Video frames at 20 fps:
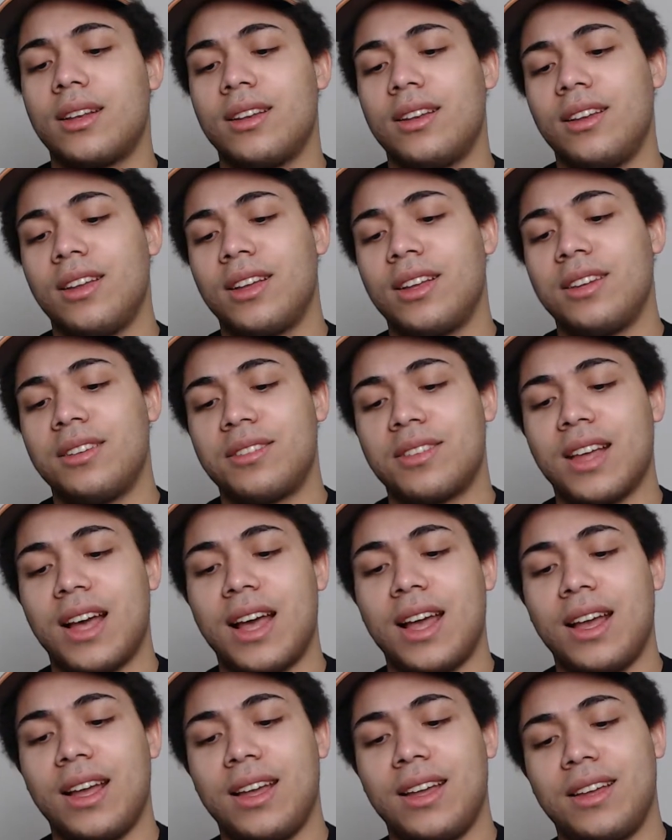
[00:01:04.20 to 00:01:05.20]
this guy.
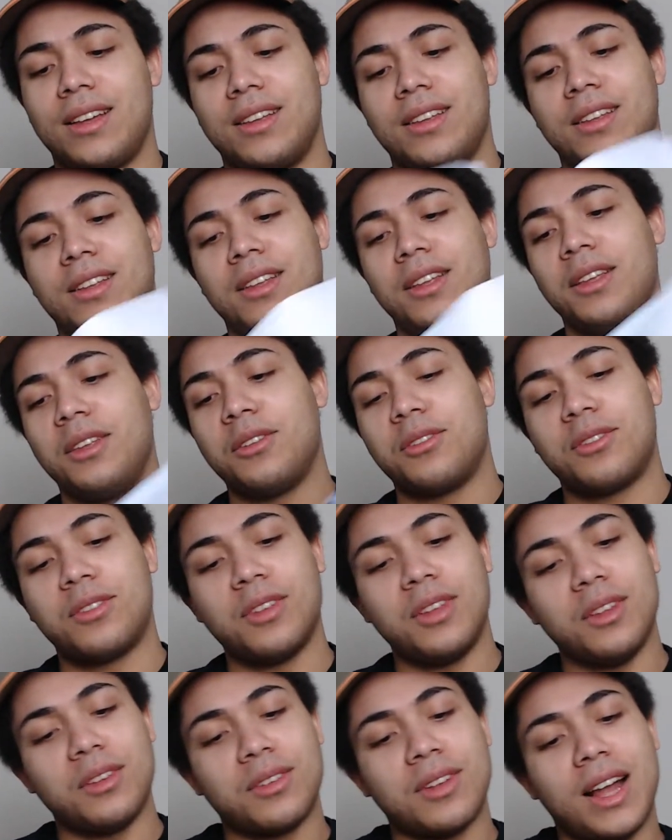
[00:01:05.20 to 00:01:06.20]

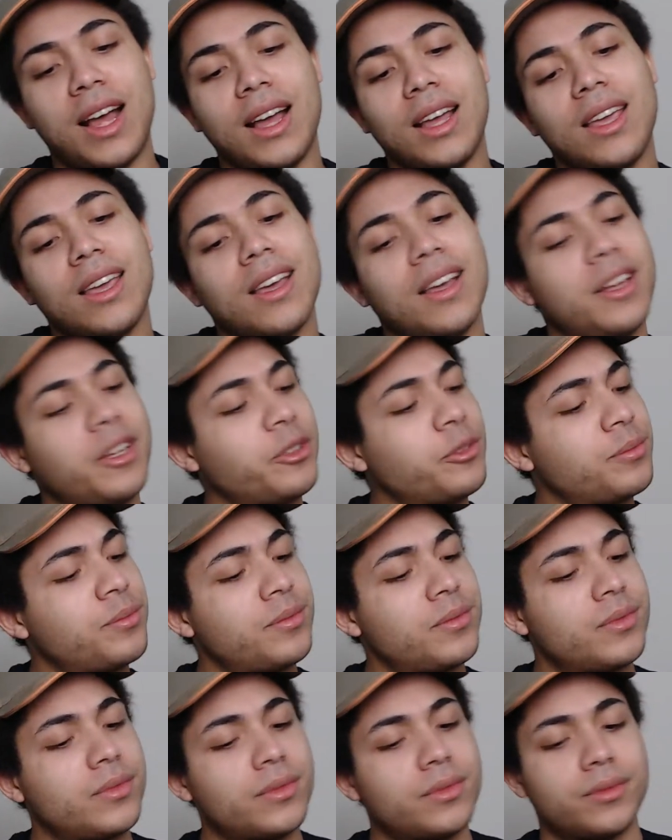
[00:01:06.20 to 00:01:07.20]
It's like,
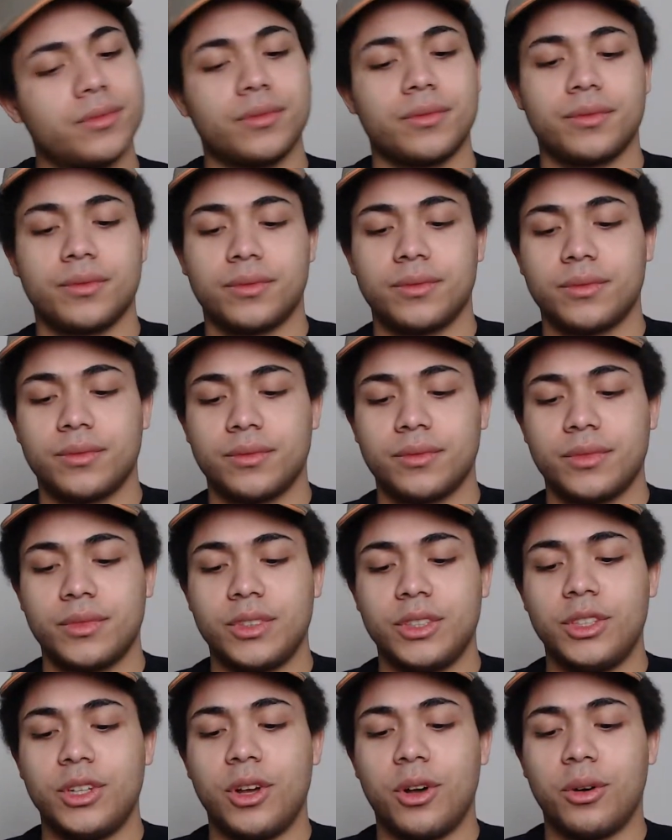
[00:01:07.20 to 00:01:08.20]
you
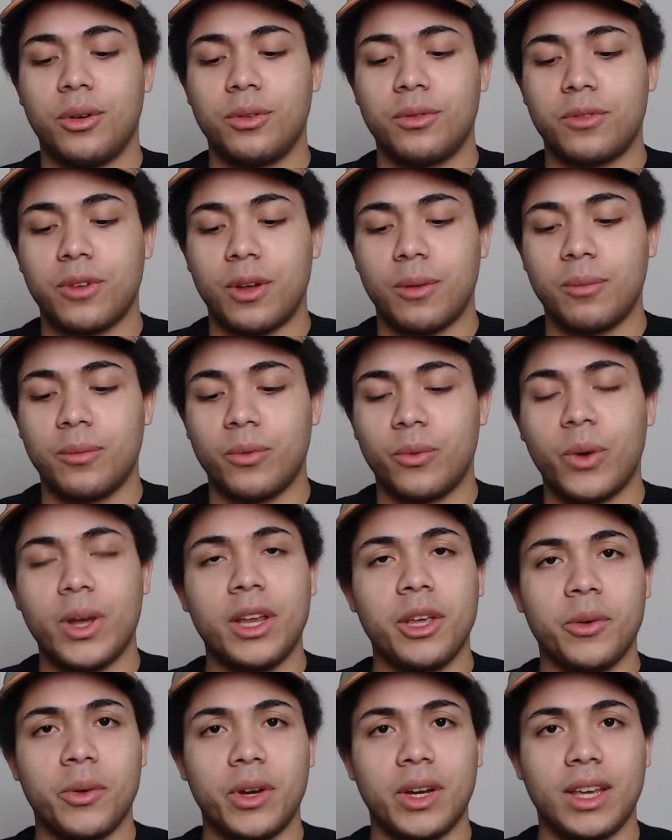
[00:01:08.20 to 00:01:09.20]
know, from when
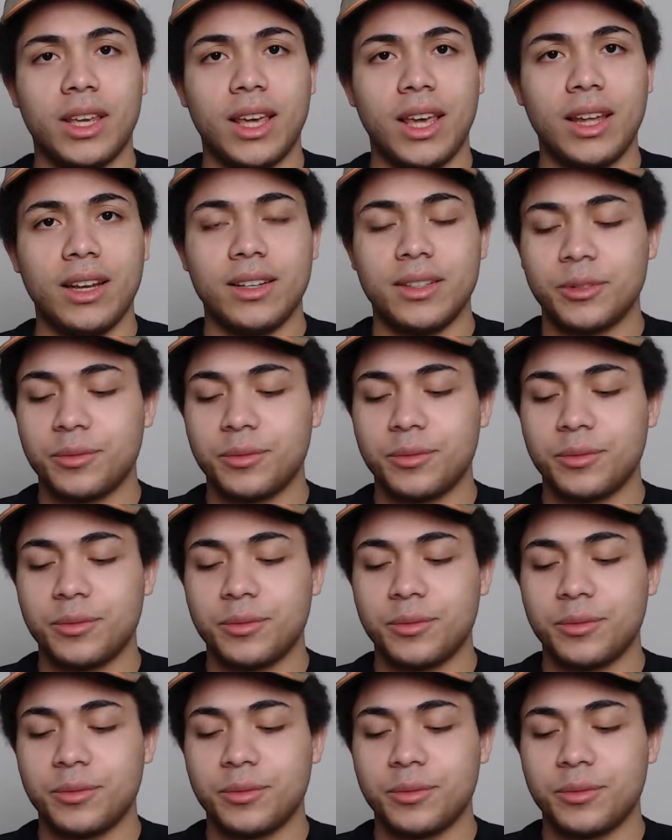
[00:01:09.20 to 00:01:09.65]
you were a kid,